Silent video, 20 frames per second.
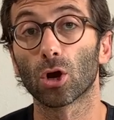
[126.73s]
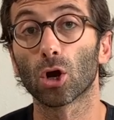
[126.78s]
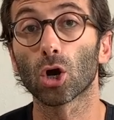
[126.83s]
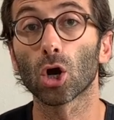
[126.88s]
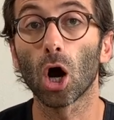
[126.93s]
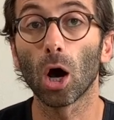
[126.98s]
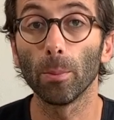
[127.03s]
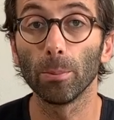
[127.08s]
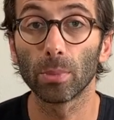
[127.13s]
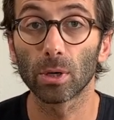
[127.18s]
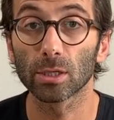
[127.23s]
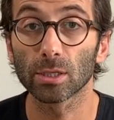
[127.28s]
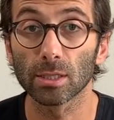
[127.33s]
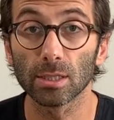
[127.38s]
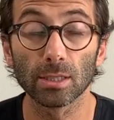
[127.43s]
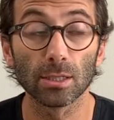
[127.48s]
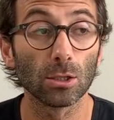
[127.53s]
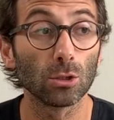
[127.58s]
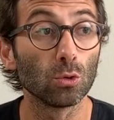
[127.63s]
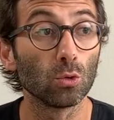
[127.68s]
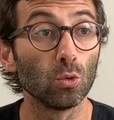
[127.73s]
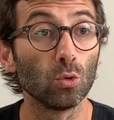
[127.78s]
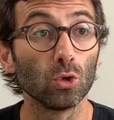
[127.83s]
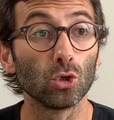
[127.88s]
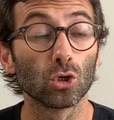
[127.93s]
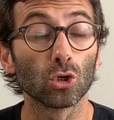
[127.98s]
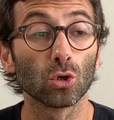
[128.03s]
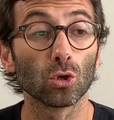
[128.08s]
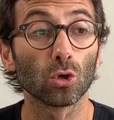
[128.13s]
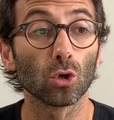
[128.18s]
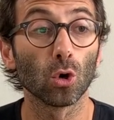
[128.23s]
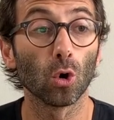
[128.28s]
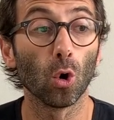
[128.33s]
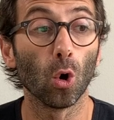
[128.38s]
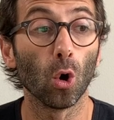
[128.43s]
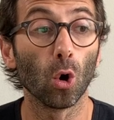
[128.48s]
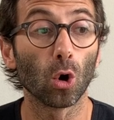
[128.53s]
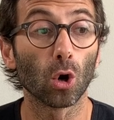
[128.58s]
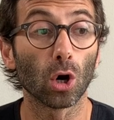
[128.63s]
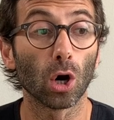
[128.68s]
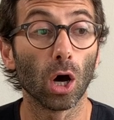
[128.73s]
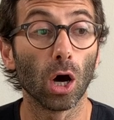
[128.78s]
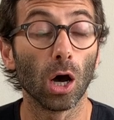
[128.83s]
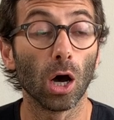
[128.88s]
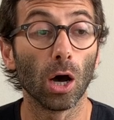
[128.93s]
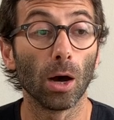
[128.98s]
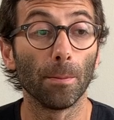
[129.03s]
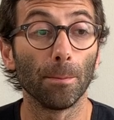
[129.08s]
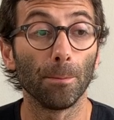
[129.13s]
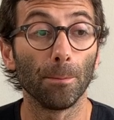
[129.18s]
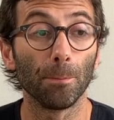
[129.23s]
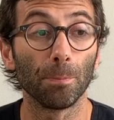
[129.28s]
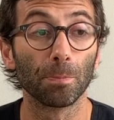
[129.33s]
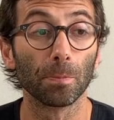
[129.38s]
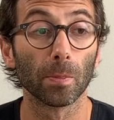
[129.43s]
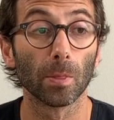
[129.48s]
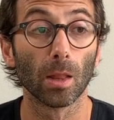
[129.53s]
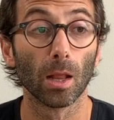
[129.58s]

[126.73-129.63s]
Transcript: commerce institution or um,